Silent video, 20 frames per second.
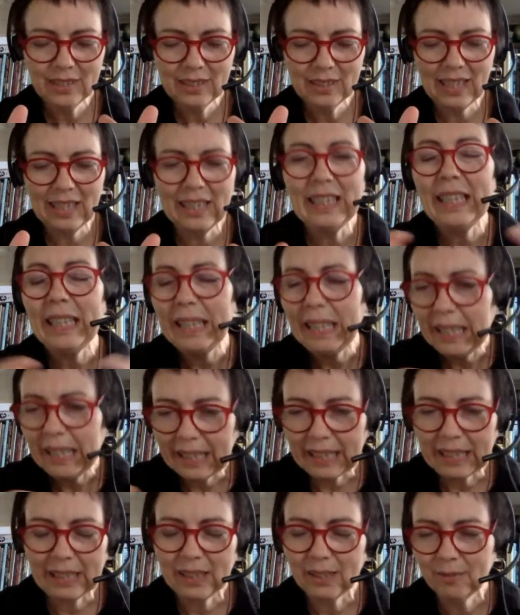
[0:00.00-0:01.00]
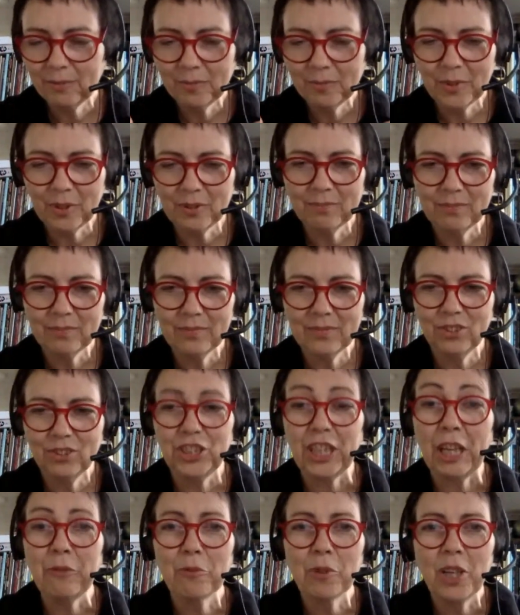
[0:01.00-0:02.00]
linear,
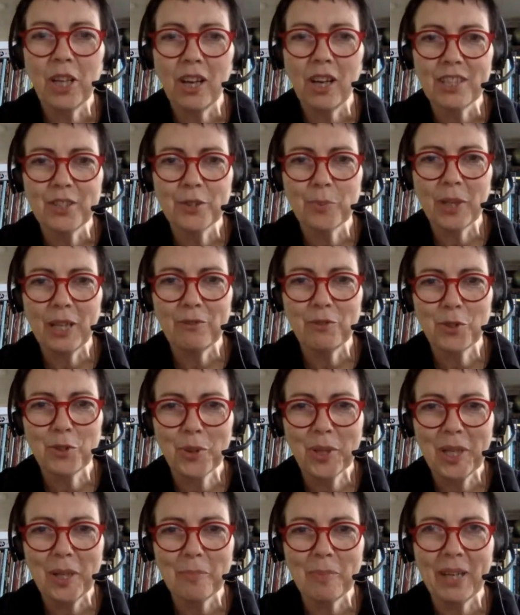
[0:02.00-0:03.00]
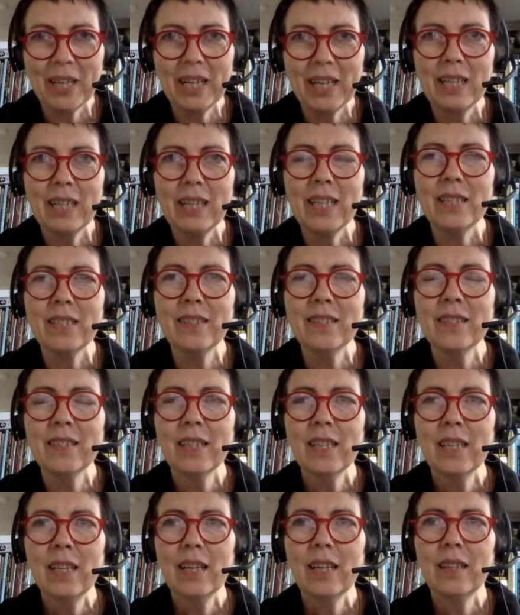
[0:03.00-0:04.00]
generalized way of talking about it, is
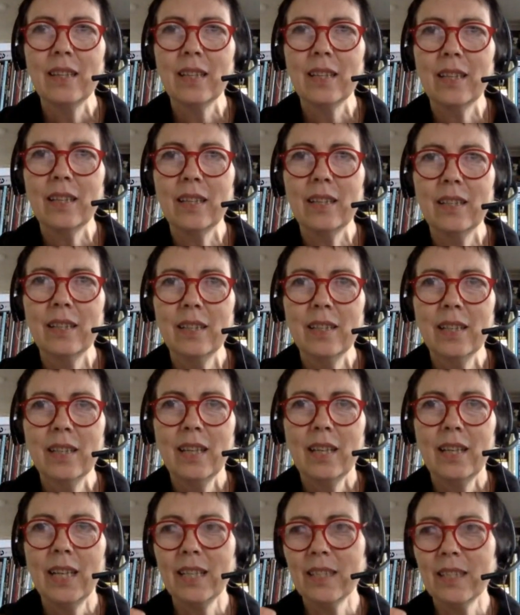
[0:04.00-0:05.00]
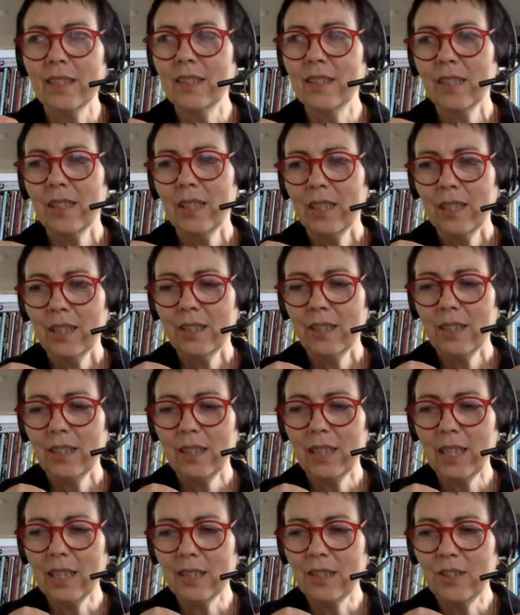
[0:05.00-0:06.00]
the
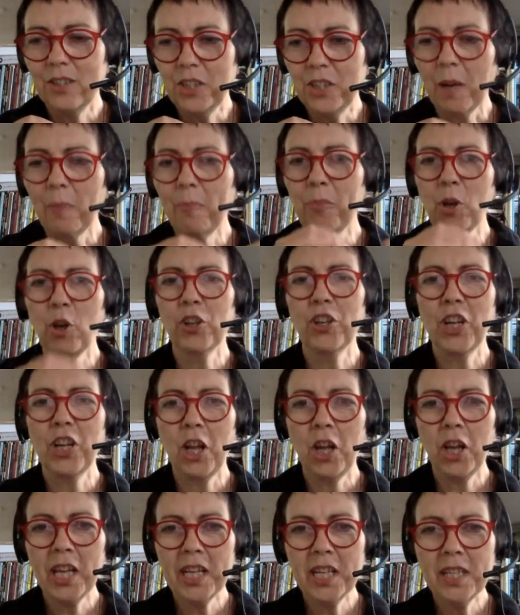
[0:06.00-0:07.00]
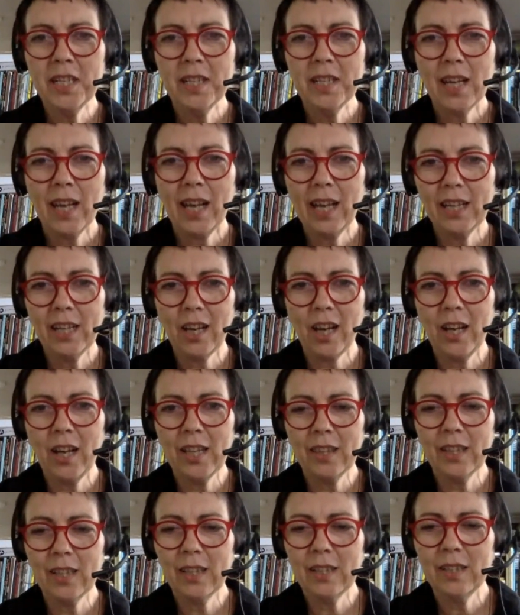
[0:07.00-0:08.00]
let's jump online and
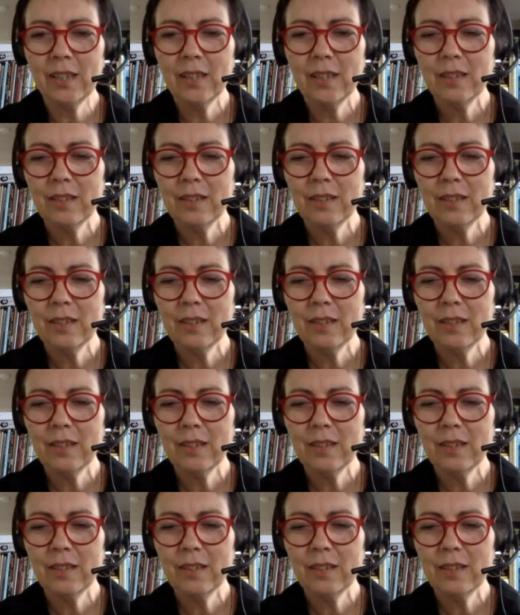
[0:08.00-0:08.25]
either